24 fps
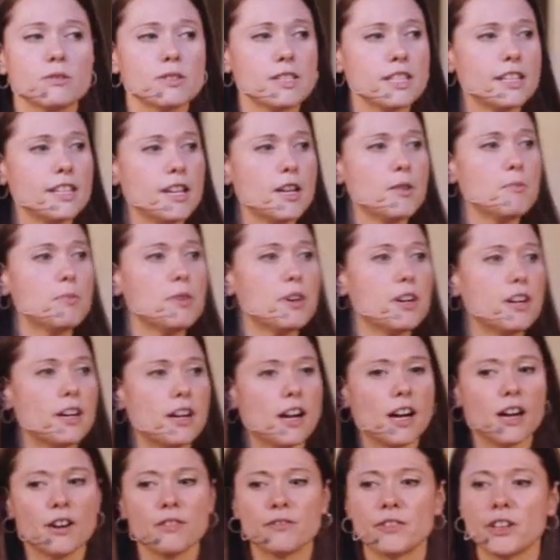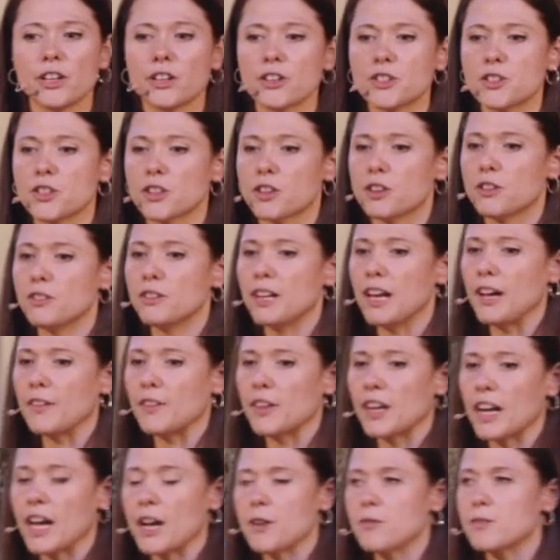it was a number of years ago now
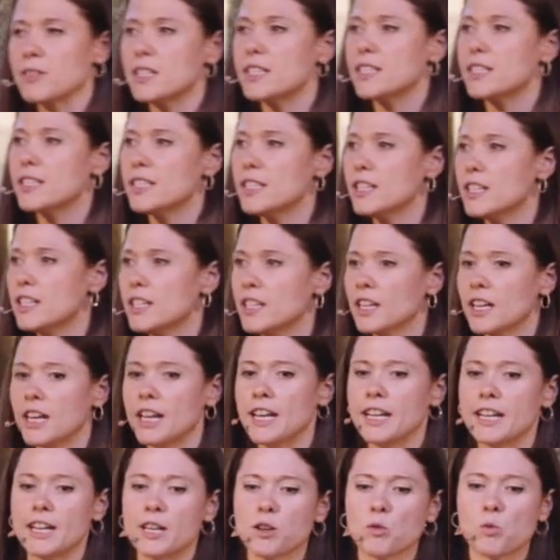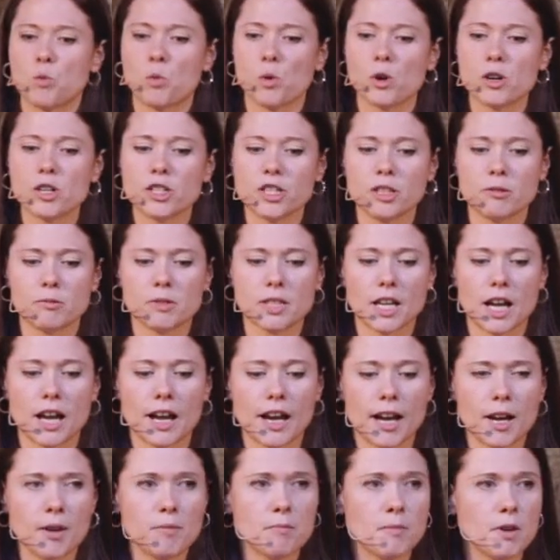that I was sitting in a worship
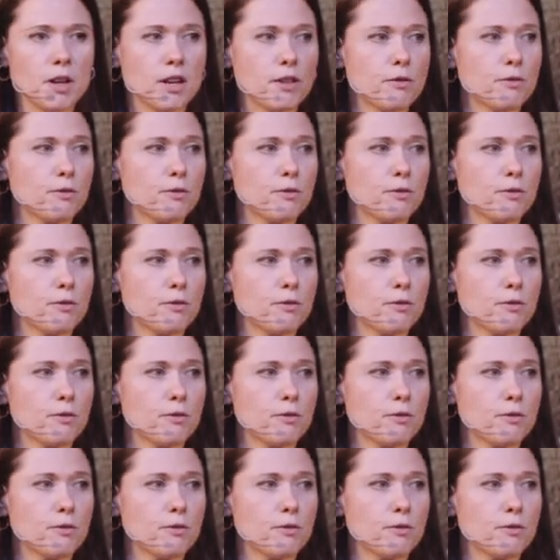time